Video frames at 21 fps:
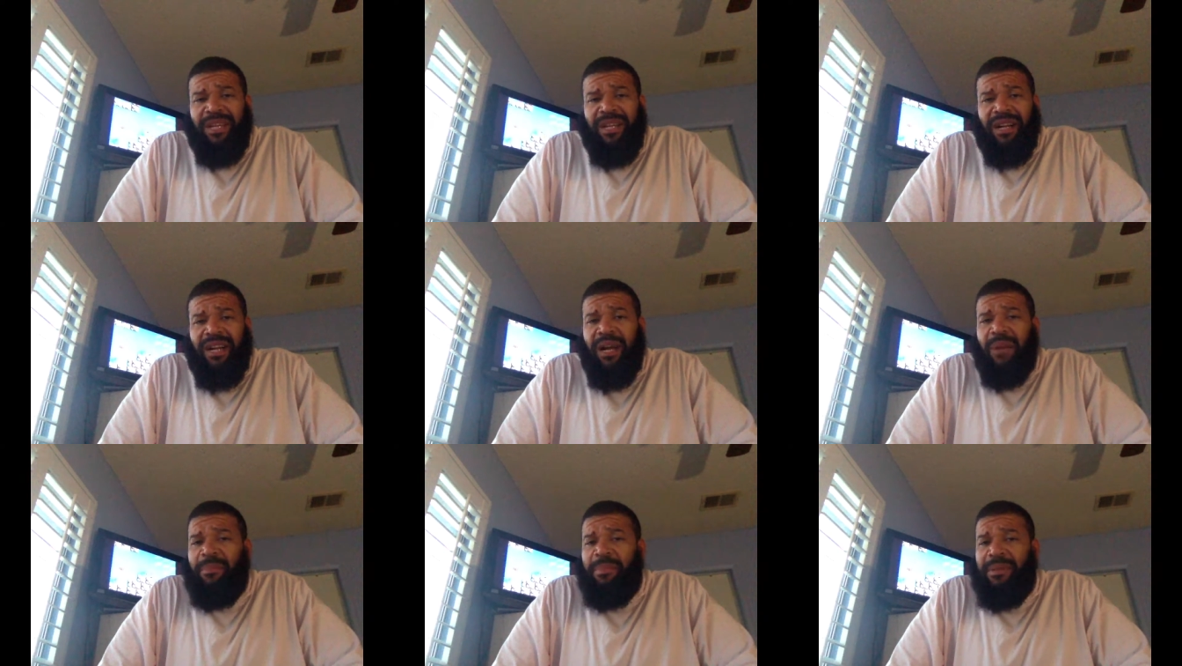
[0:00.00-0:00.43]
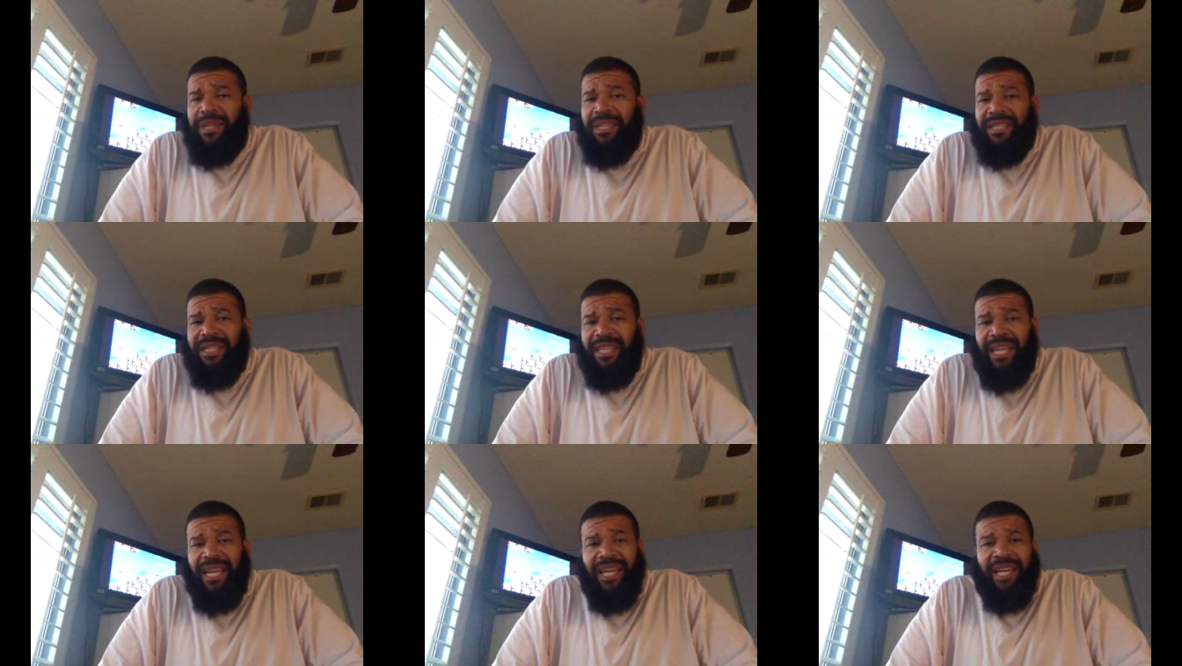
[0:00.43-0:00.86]
couple
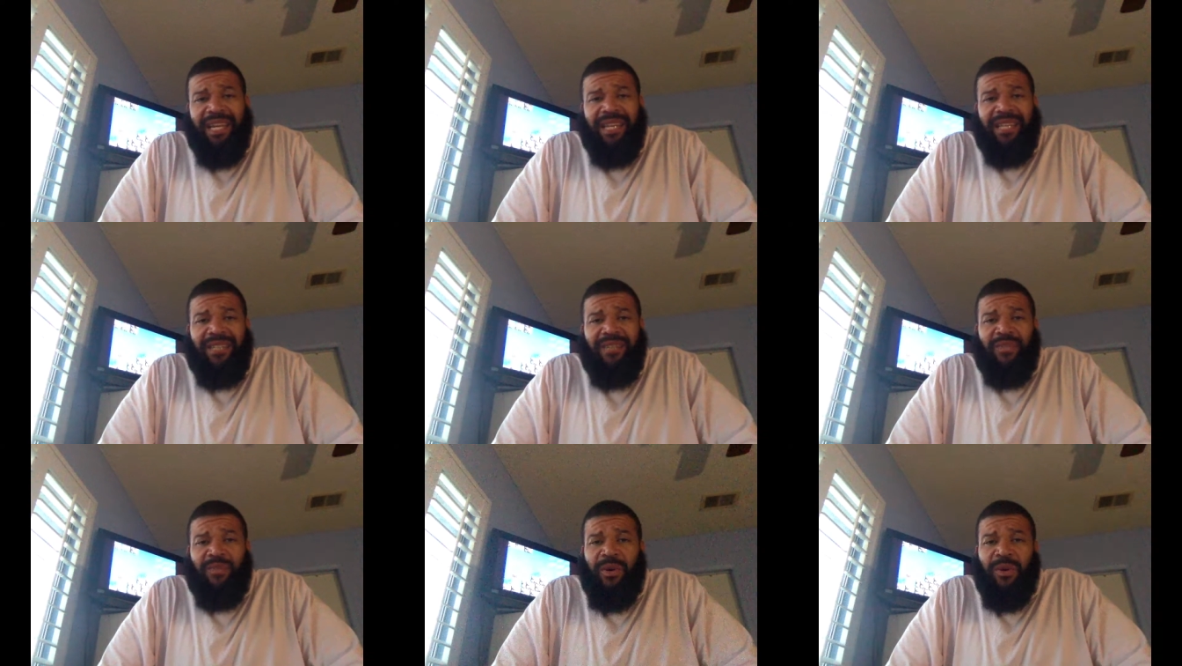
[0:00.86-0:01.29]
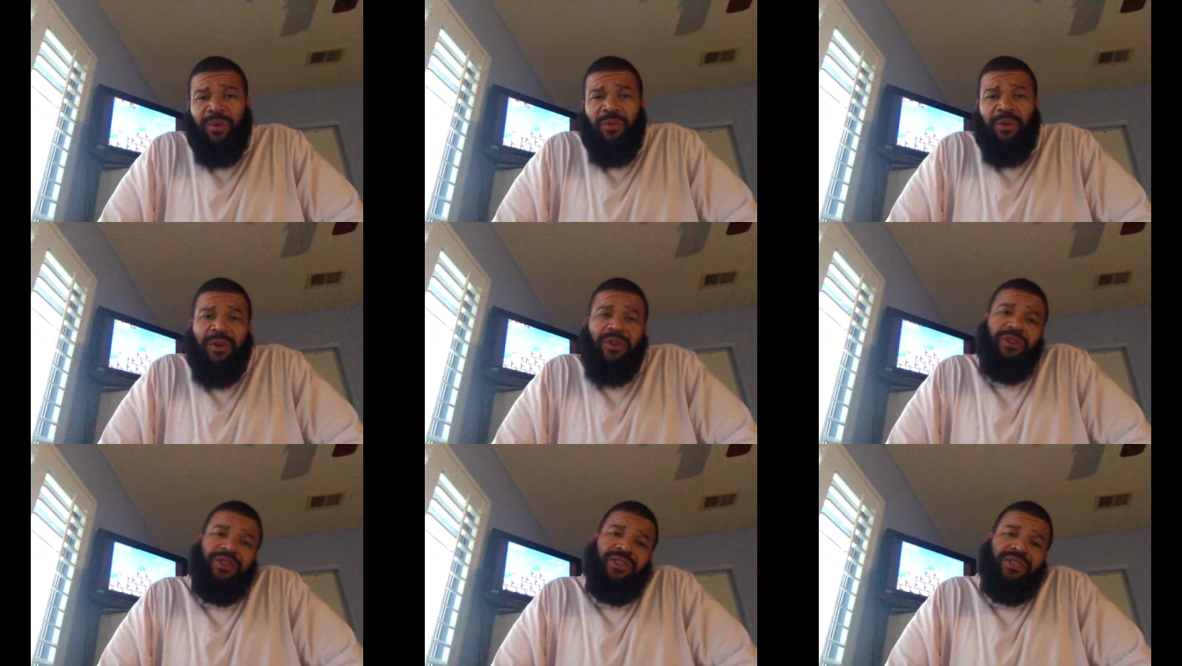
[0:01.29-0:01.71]
of days where we're
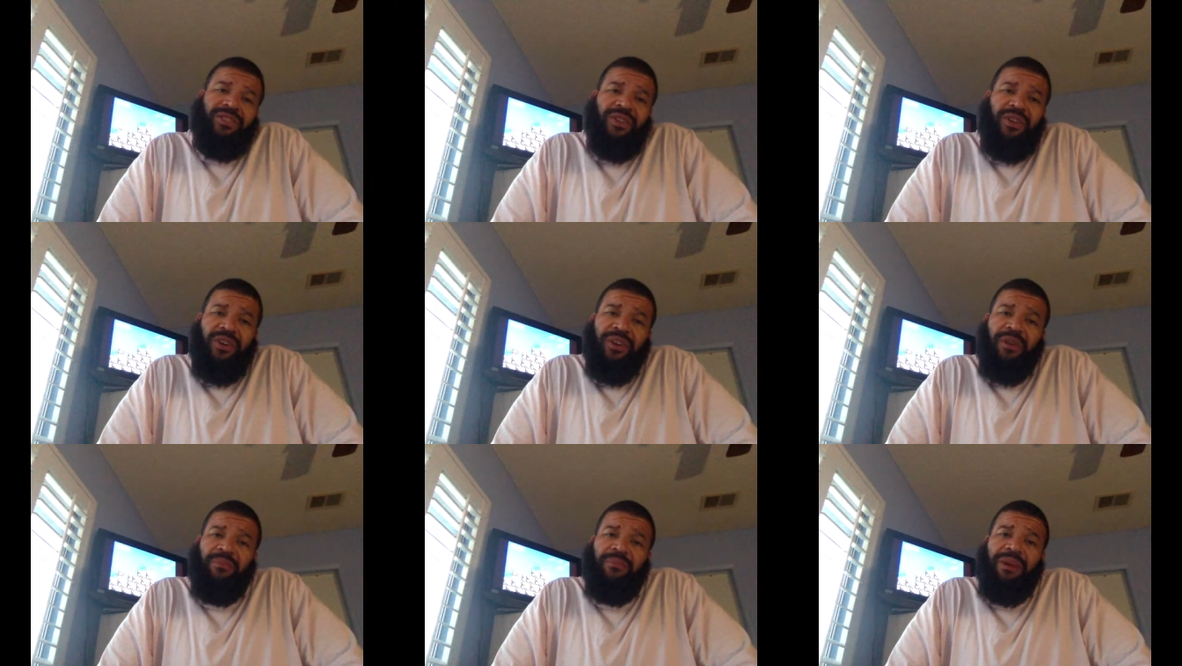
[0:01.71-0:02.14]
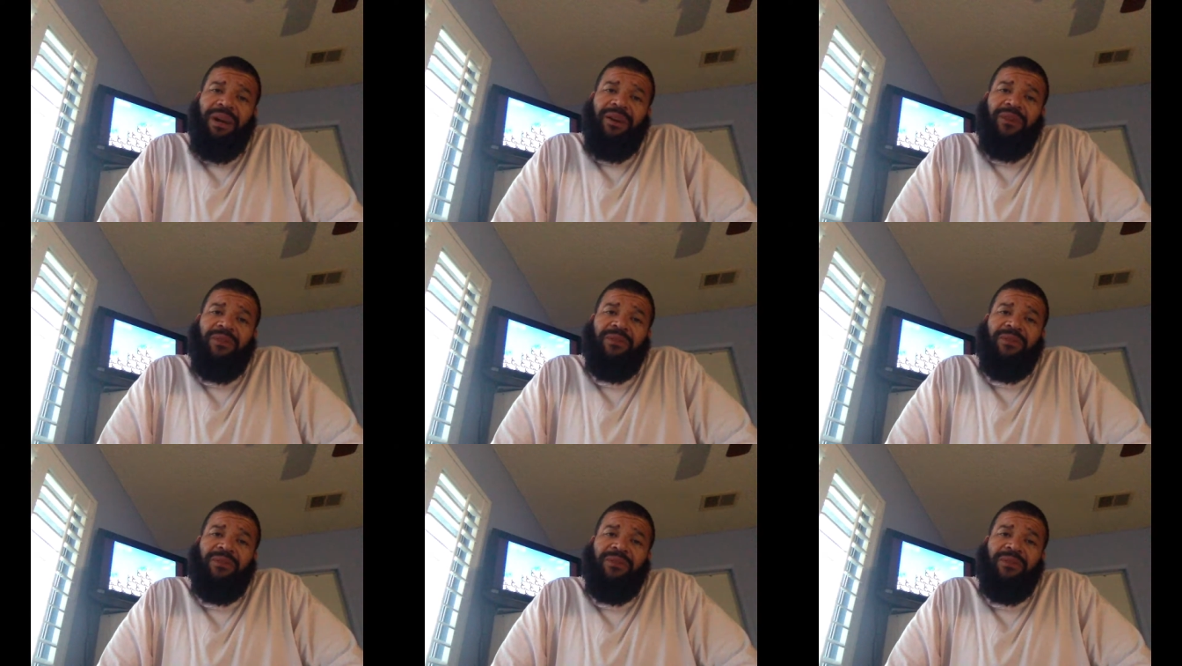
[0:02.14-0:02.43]
going to talk about